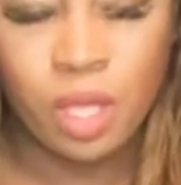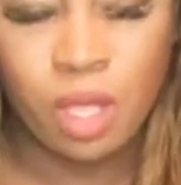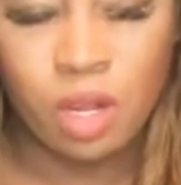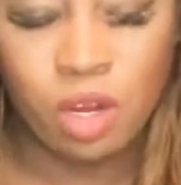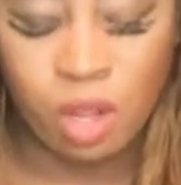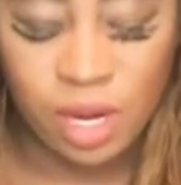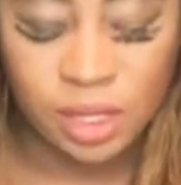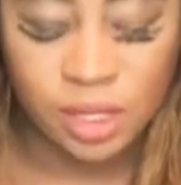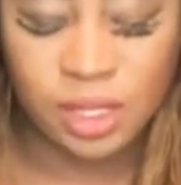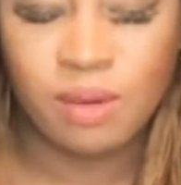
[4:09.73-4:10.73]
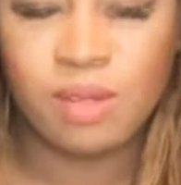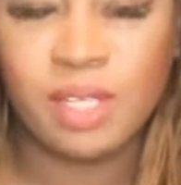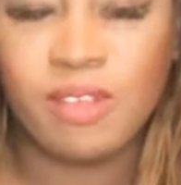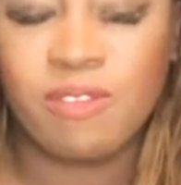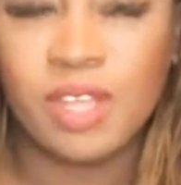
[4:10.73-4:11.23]
Not
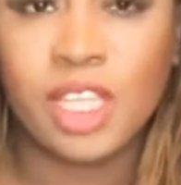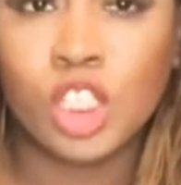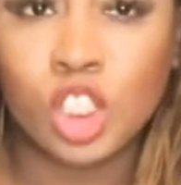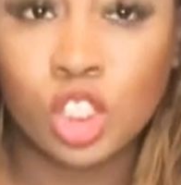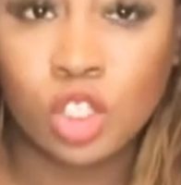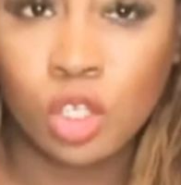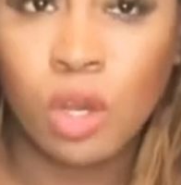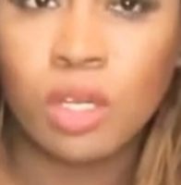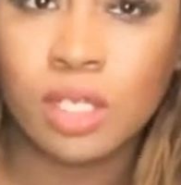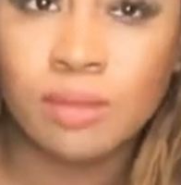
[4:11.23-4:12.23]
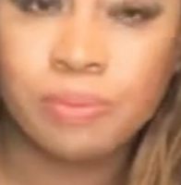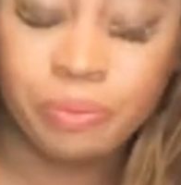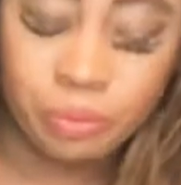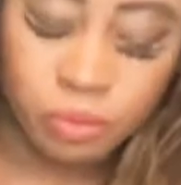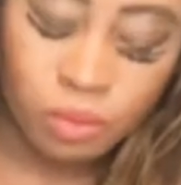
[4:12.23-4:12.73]
necessarily feeling stuck,
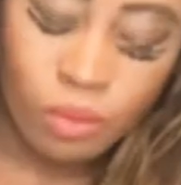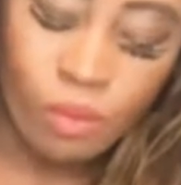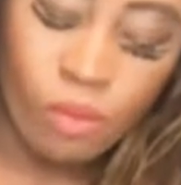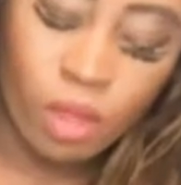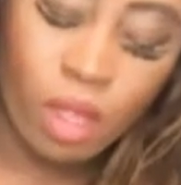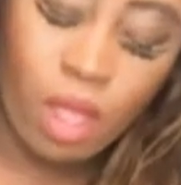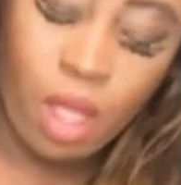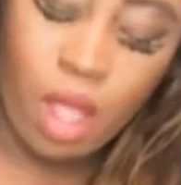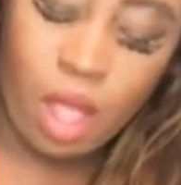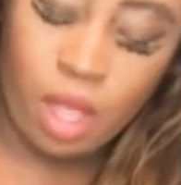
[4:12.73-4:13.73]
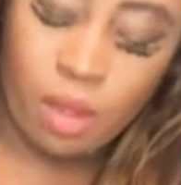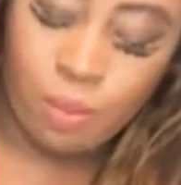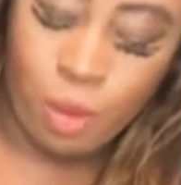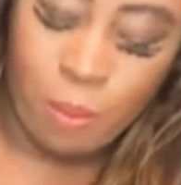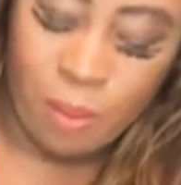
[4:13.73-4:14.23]

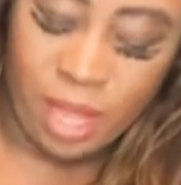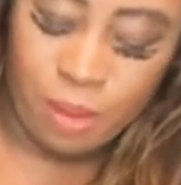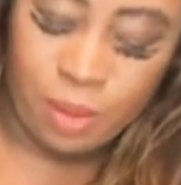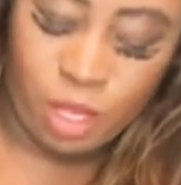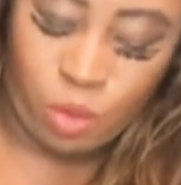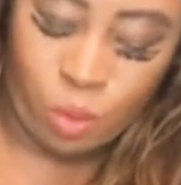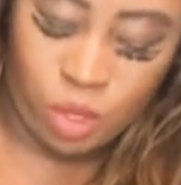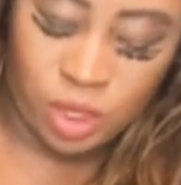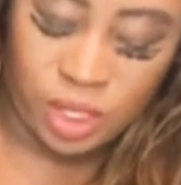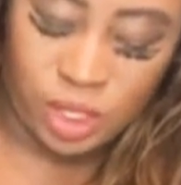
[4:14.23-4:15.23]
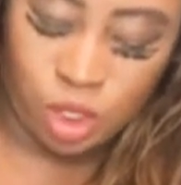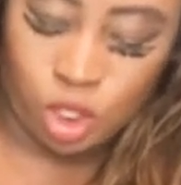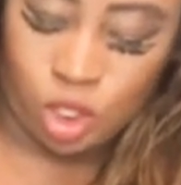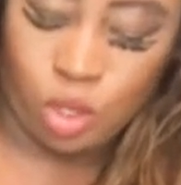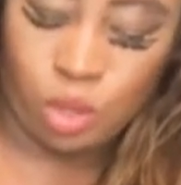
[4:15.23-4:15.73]
but maybe you're wanting
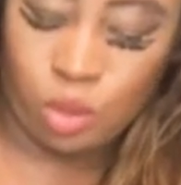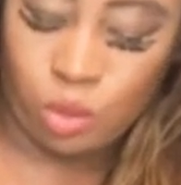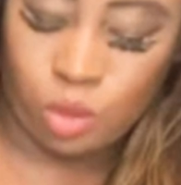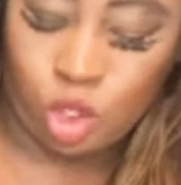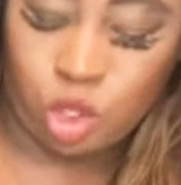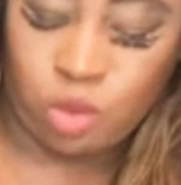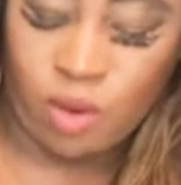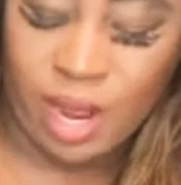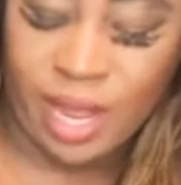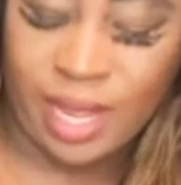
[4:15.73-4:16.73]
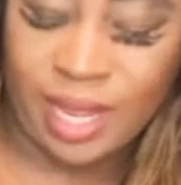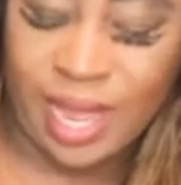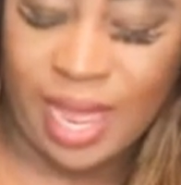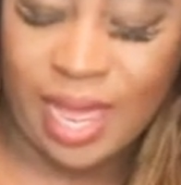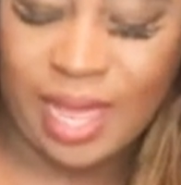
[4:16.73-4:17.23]
to try
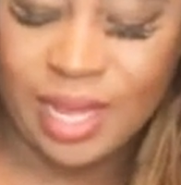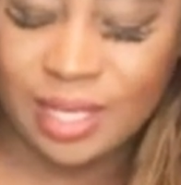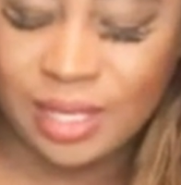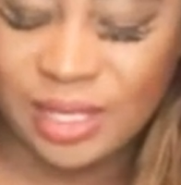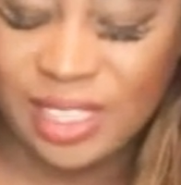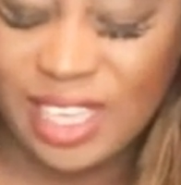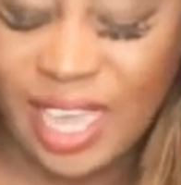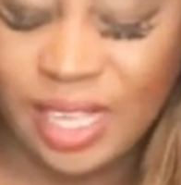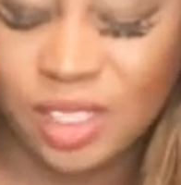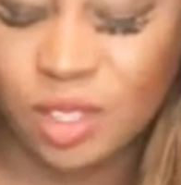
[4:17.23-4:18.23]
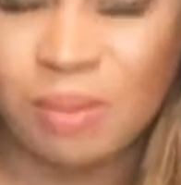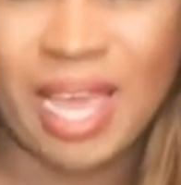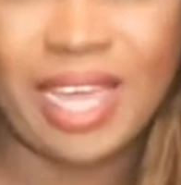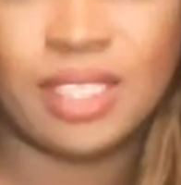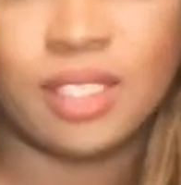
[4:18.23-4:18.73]
and get some
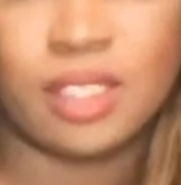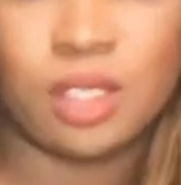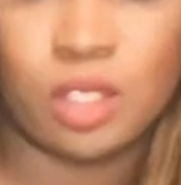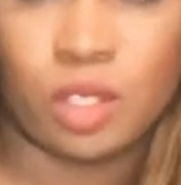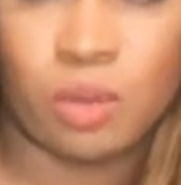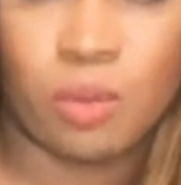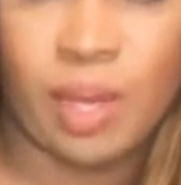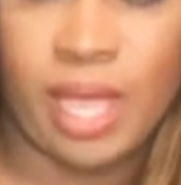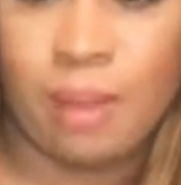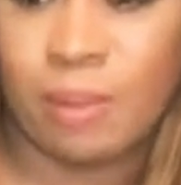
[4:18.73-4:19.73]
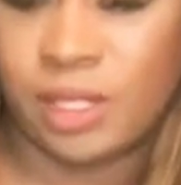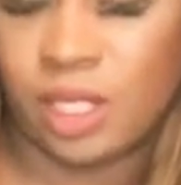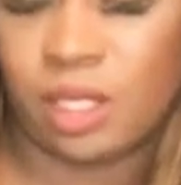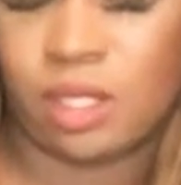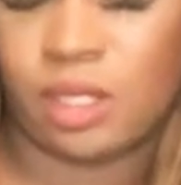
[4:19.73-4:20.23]
answers to a
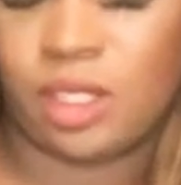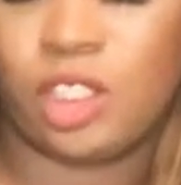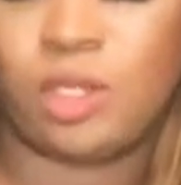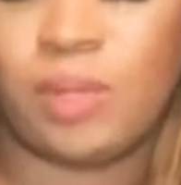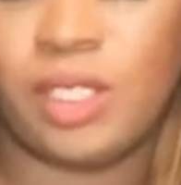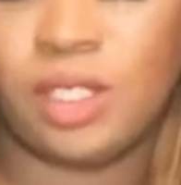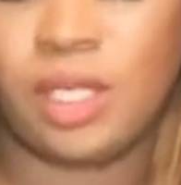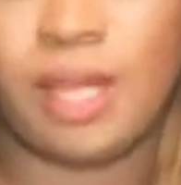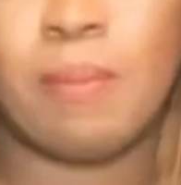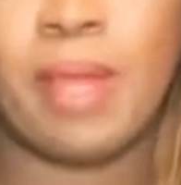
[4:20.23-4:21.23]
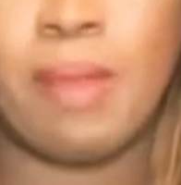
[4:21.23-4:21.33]
particular situation that might